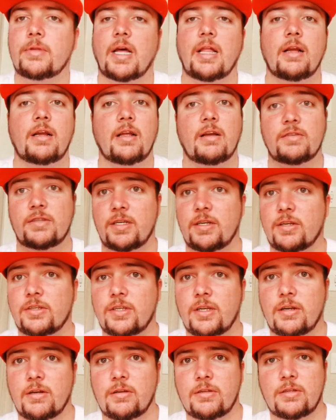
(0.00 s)
like how I see it, I said
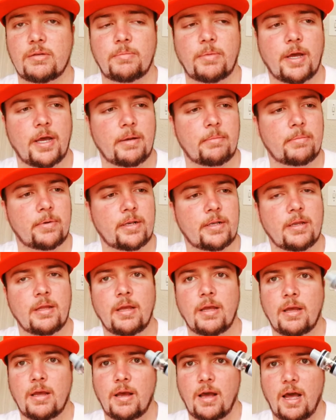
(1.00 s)
it not too bad, but
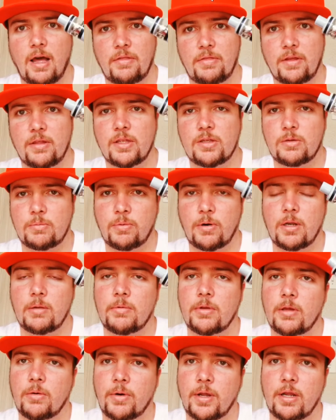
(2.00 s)
I think this will probably be
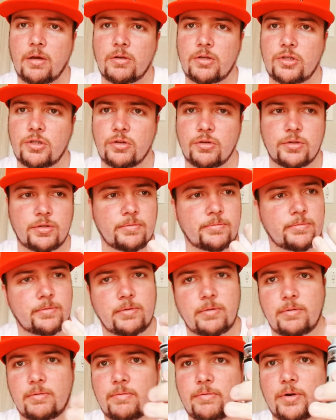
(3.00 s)
the one I'll choose.
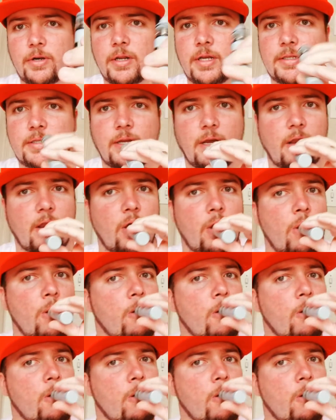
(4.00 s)
Very nice colour.